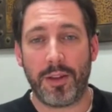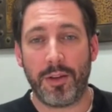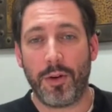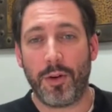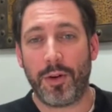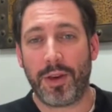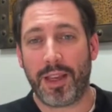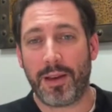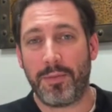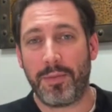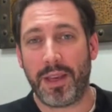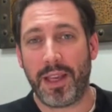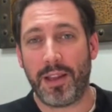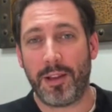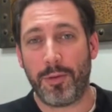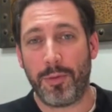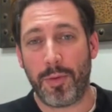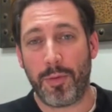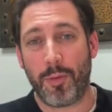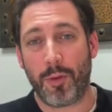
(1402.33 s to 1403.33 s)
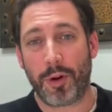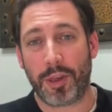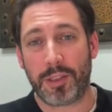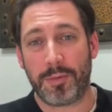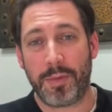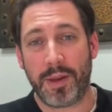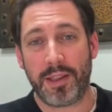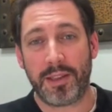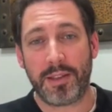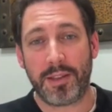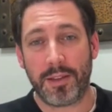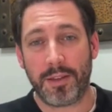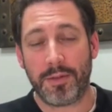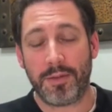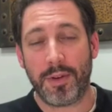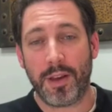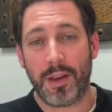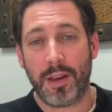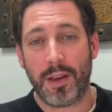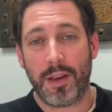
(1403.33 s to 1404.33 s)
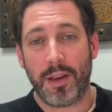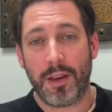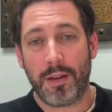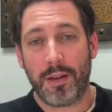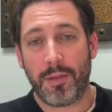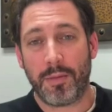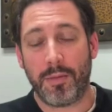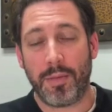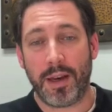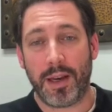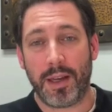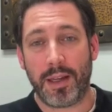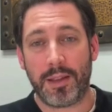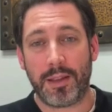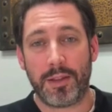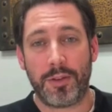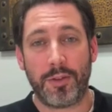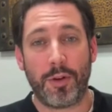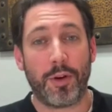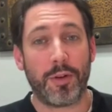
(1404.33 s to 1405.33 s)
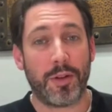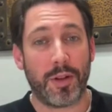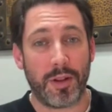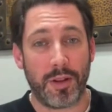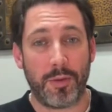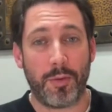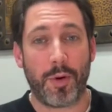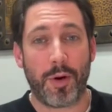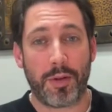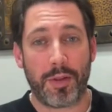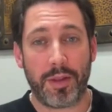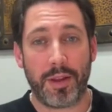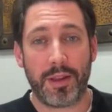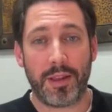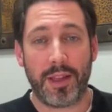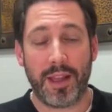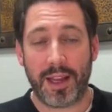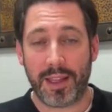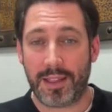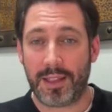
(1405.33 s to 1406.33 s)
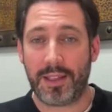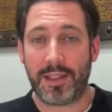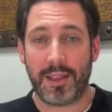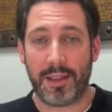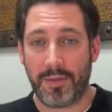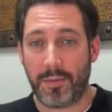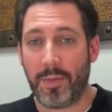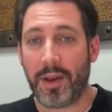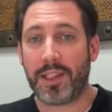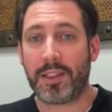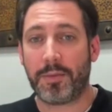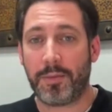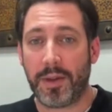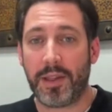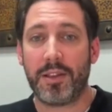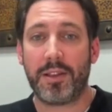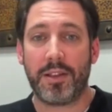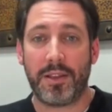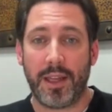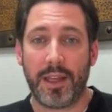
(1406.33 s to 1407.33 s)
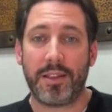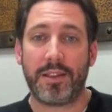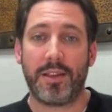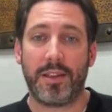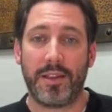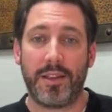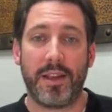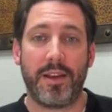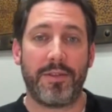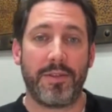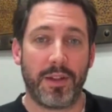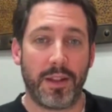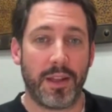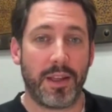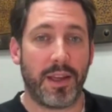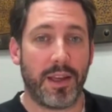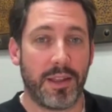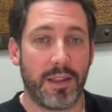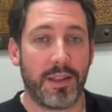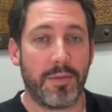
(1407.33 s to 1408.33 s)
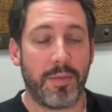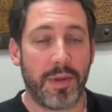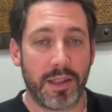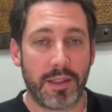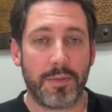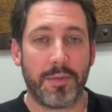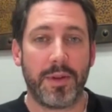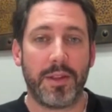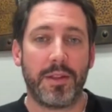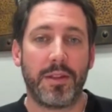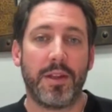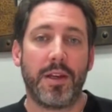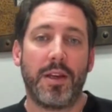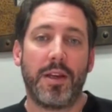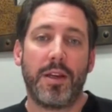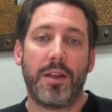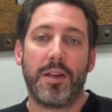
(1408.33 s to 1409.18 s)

know it can be a little bit more expensive, but totally worth it. That's an investment. That's definitely an investment.